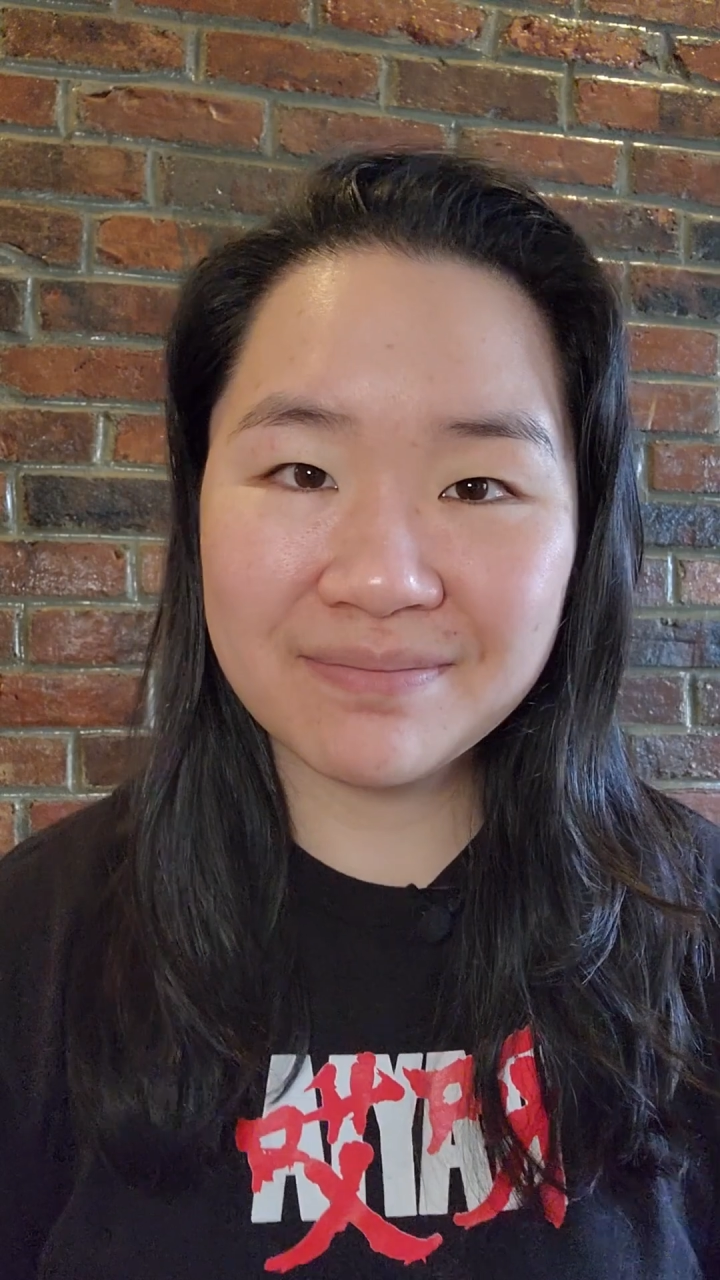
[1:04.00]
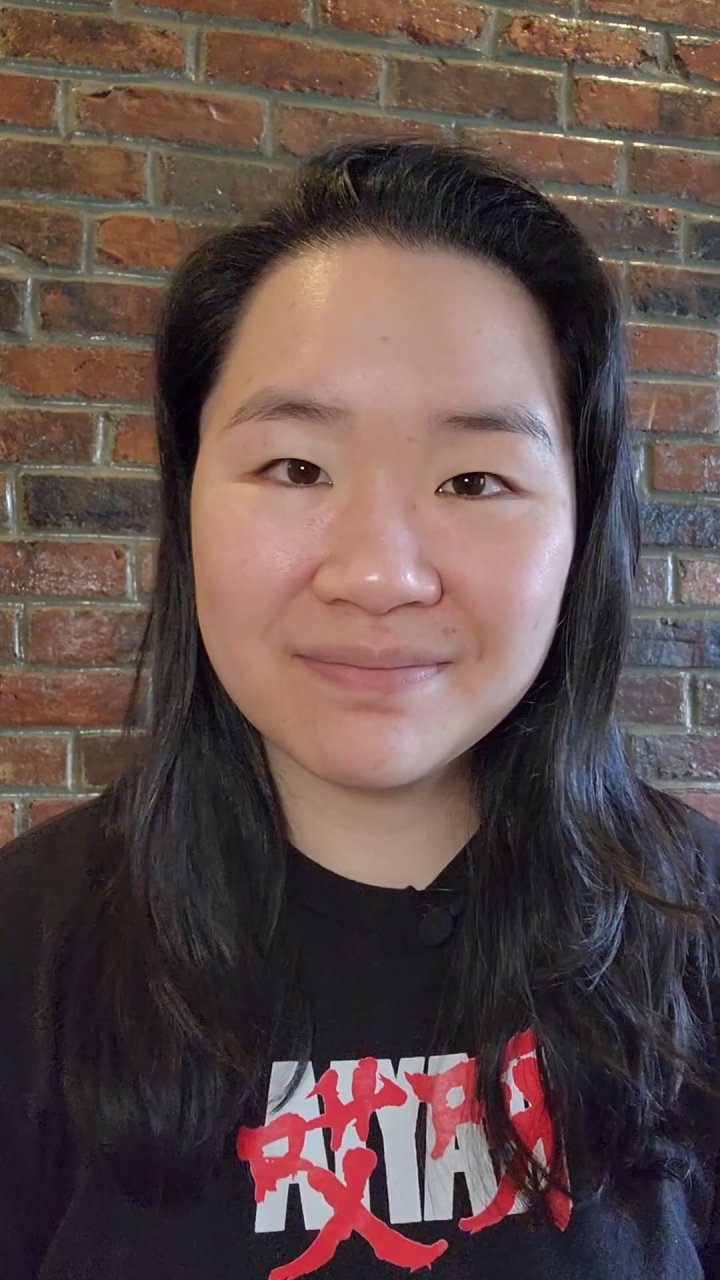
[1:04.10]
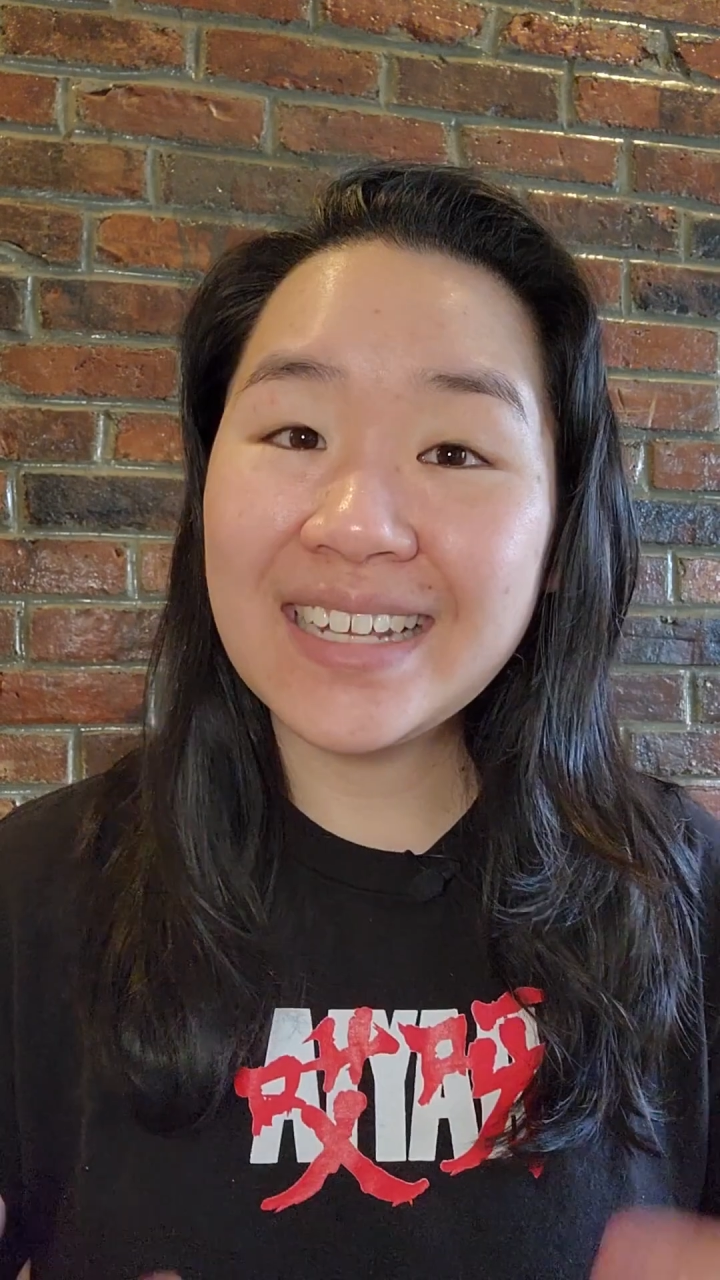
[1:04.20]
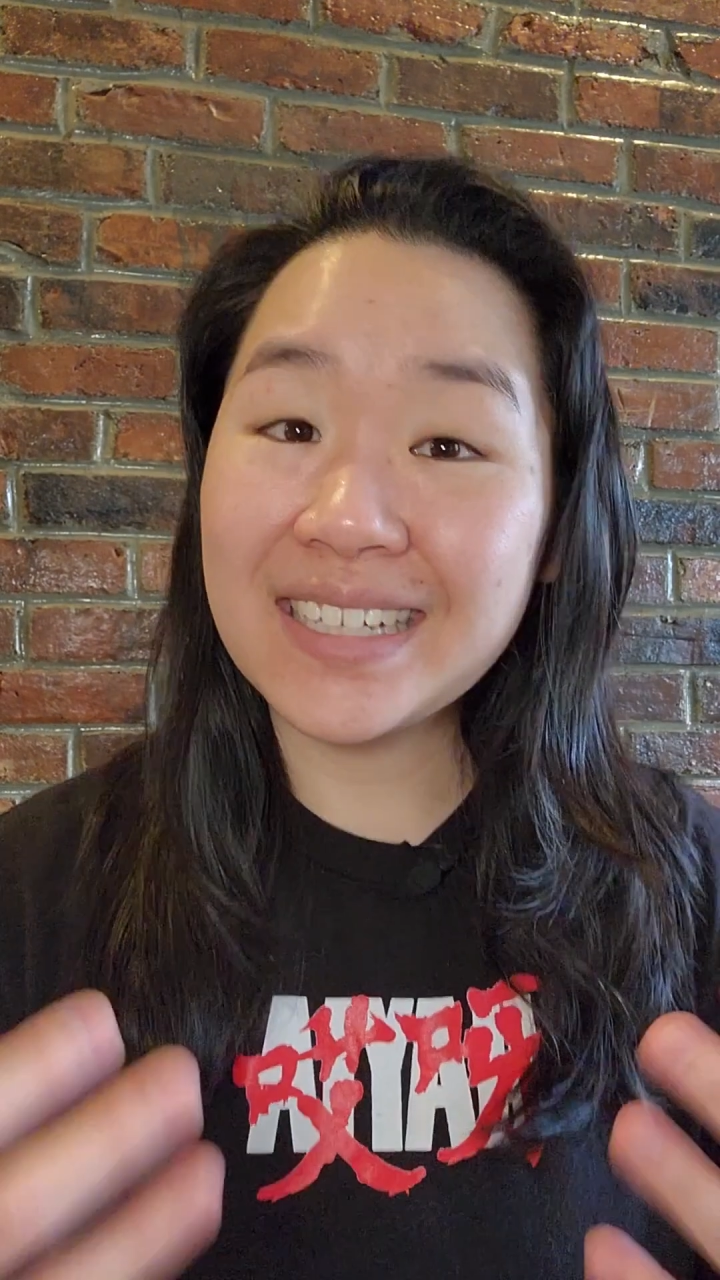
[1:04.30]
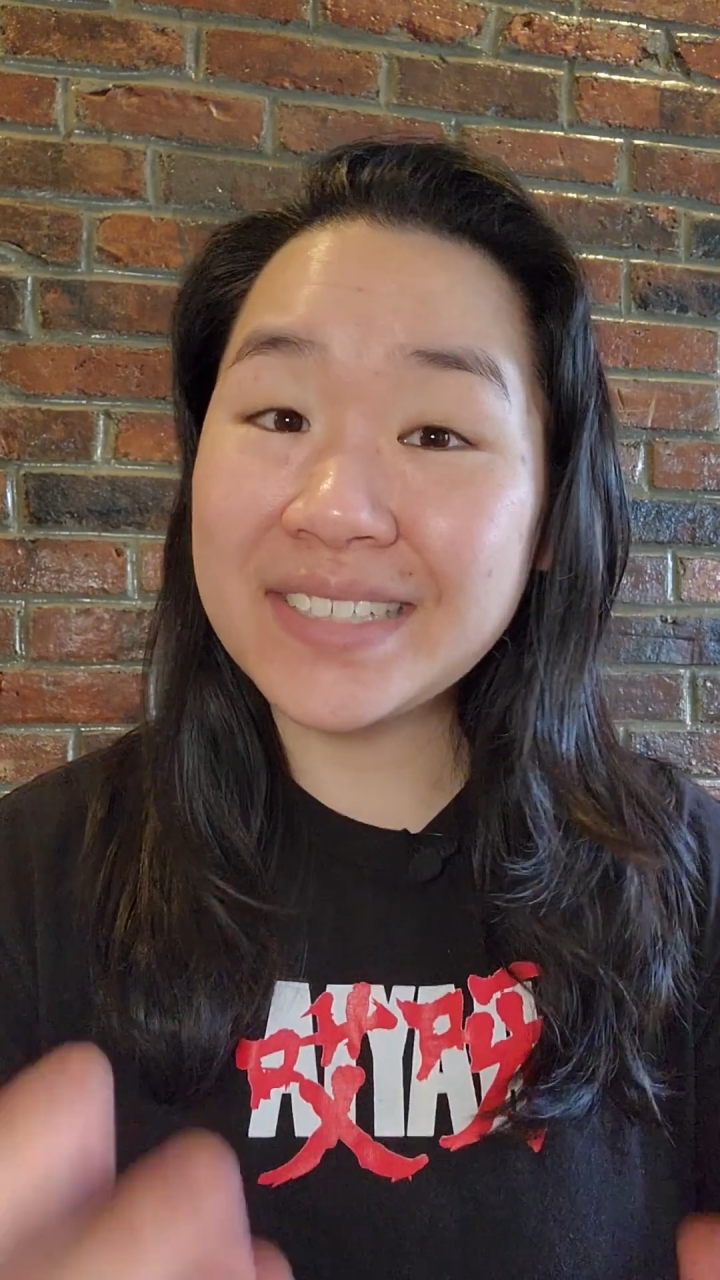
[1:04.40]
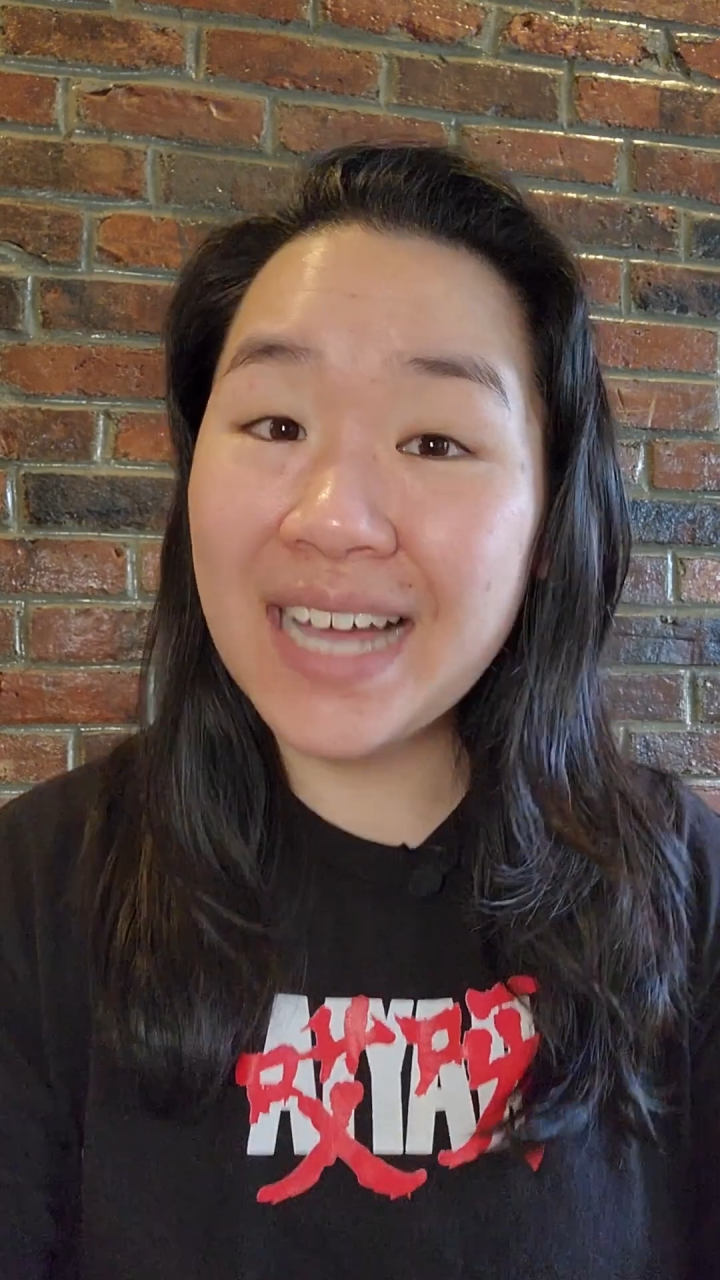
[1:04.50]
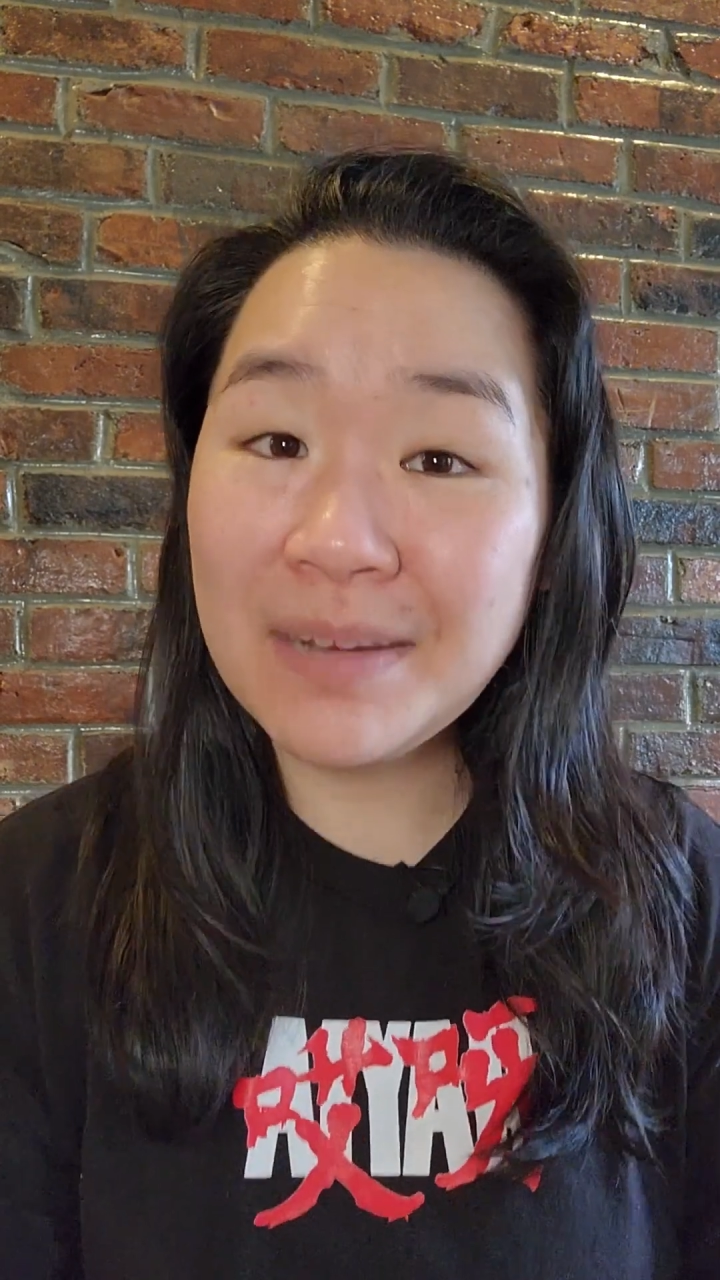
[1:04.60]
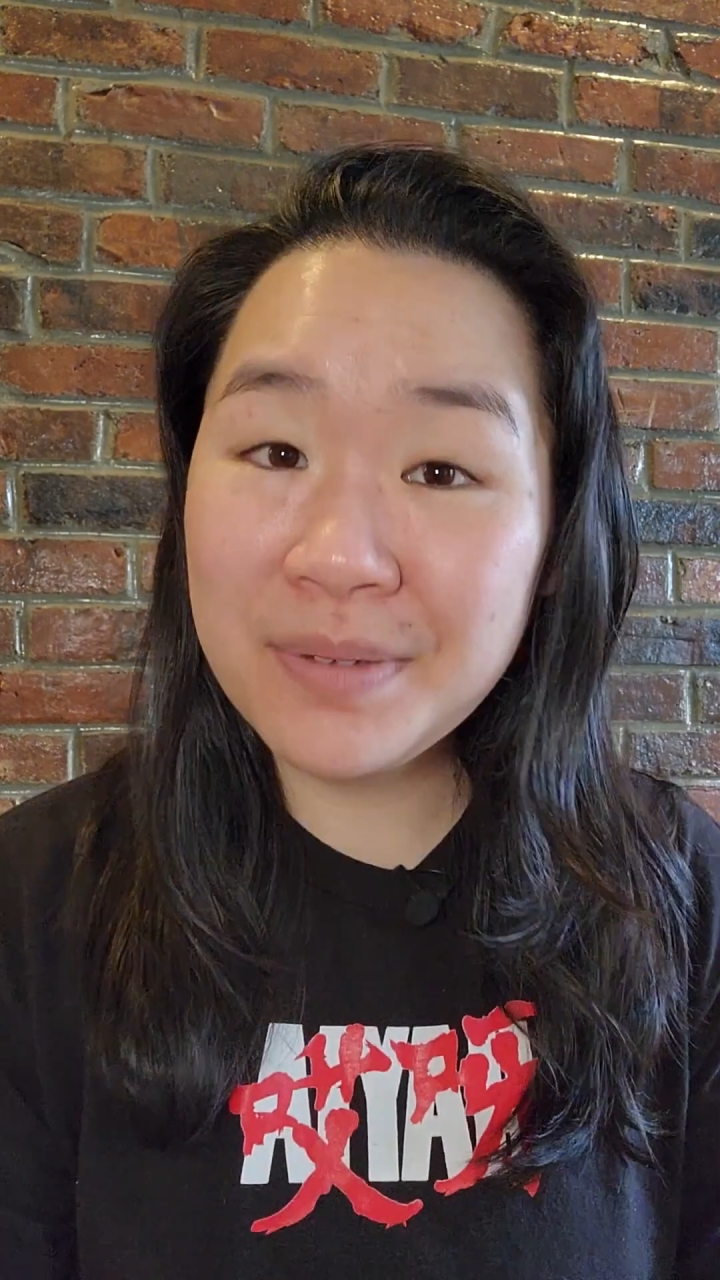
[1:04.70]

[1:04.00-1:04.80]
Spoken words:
And on top